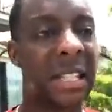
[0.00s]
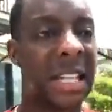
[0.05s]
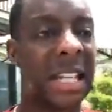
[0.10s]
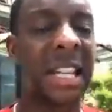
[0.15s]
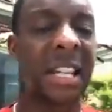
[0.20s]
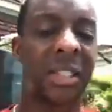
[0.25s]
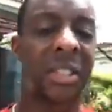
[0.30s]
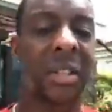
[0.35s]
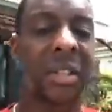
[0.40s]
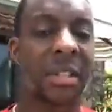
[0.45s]

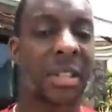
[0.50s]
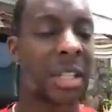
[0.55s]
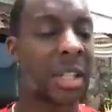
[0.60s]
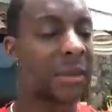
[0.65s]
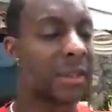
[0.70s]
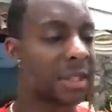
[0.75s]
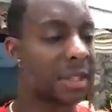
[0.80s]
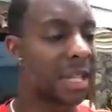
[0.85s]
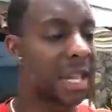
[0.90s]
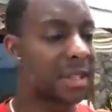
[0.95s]
Eastern
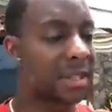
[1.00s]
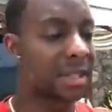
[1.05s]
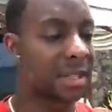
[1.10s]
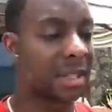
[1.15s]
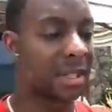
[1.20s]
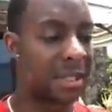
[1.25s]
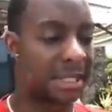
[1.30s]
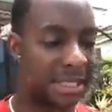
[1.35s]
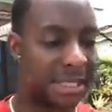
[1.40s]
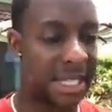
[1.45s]
civilizations
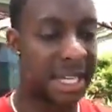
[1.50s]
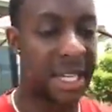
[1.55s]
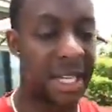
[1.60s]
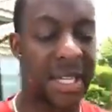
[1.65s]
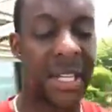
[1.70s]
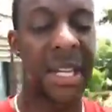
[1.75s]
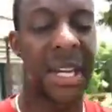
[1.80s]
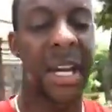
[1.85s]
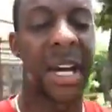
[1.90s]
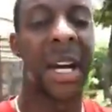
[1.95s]
such as
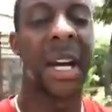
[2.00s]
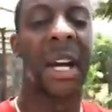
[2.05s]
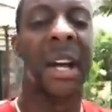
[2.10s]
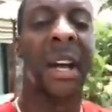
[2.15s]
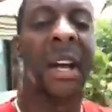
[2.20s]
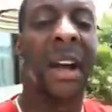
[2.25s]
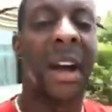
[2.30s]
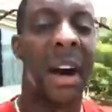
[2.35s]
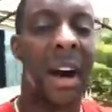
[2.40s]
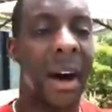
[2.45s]
India,
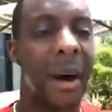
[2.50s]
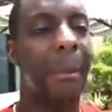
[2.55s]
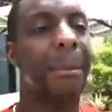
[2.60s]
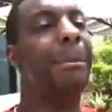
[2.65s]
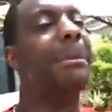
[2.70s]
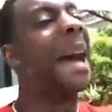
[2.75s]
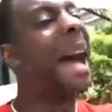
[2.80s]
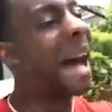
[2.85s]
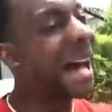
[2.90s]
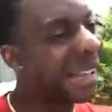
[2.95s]

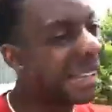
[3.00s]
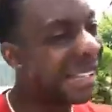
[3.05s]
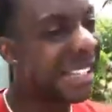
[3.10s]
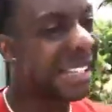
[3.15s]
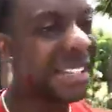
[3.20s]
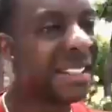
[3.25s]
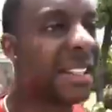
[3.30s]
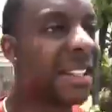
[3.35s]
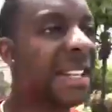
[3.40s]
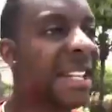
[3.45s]

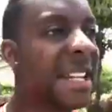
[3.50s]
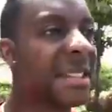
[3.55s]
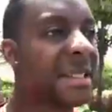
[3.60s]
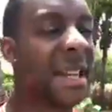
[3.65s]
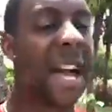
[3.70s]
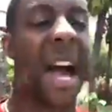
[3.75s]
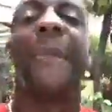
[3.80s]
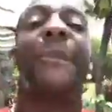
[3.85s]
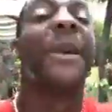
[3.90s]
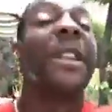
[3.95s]
Bali,
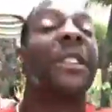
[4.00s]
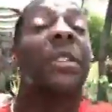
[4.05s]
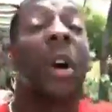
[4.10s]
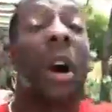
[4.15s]
Indonesia, I've been